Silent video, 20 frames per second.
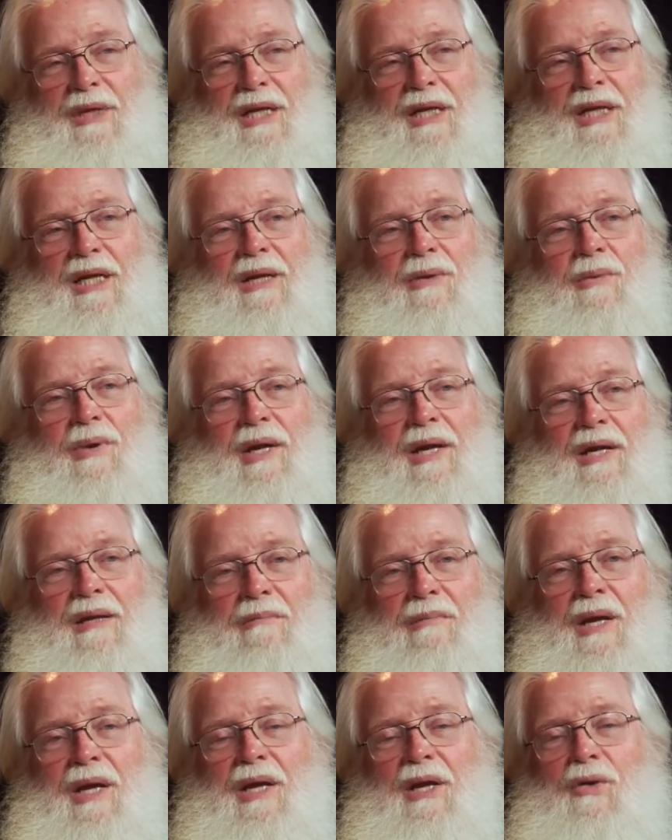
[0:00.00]
me anyway,
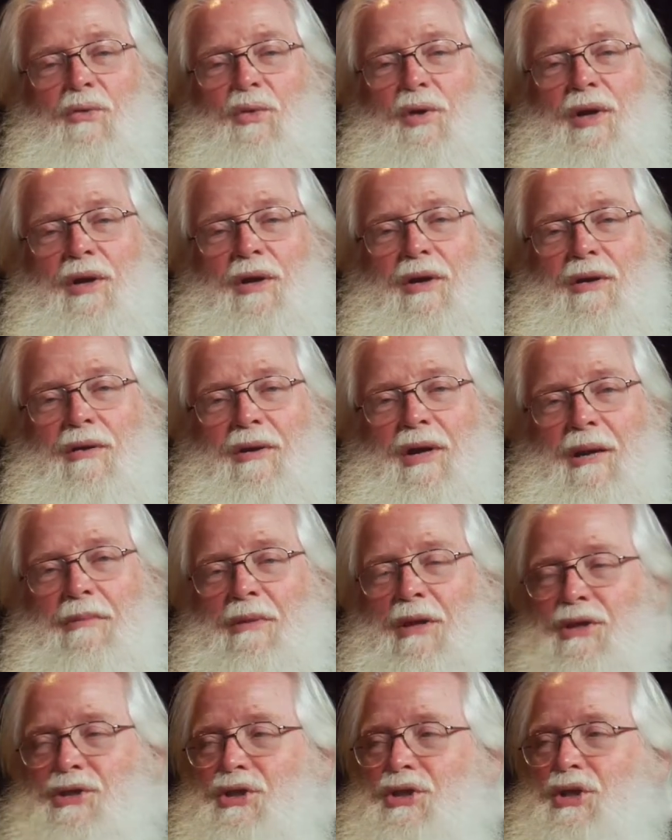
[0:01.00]
in my career,
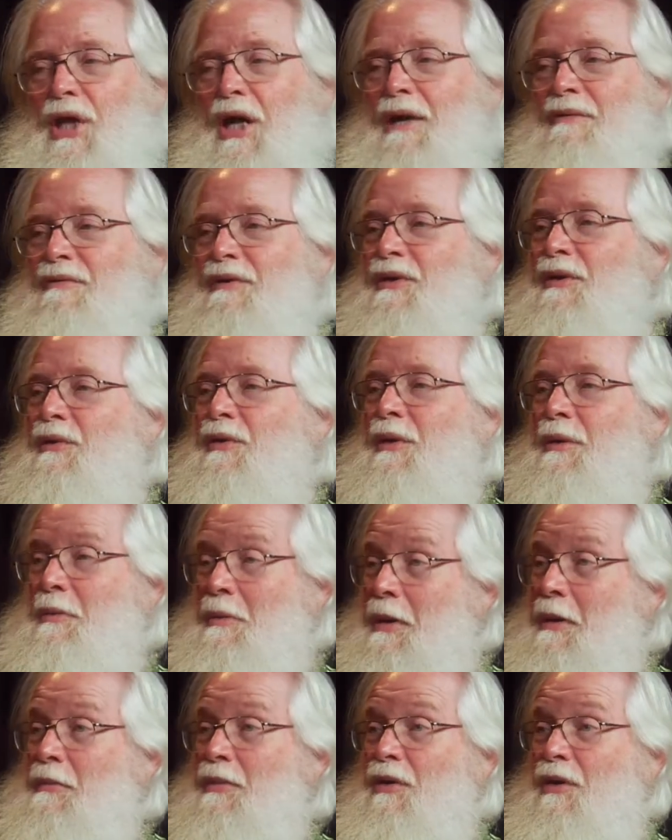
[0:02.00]
I'm not sure I even going to
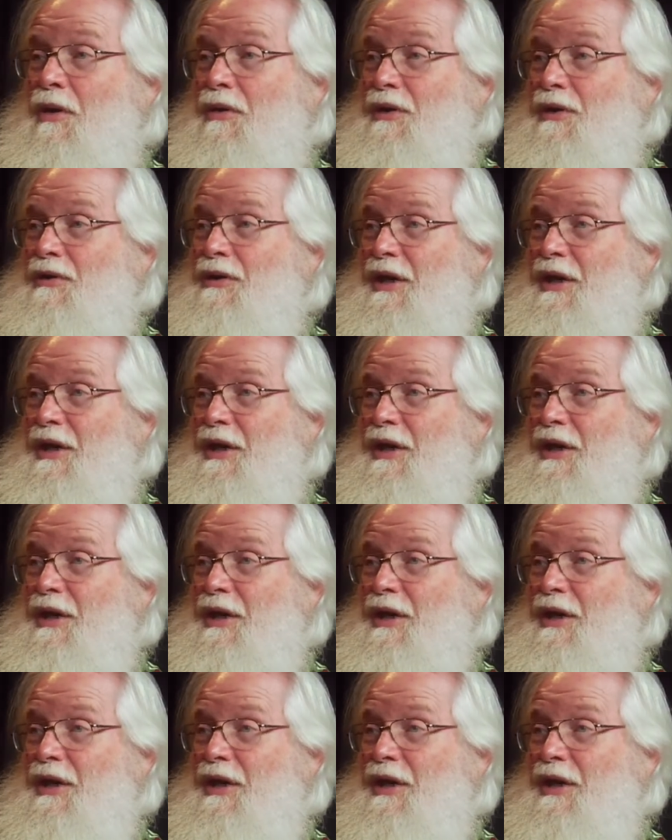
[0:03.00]
remember all the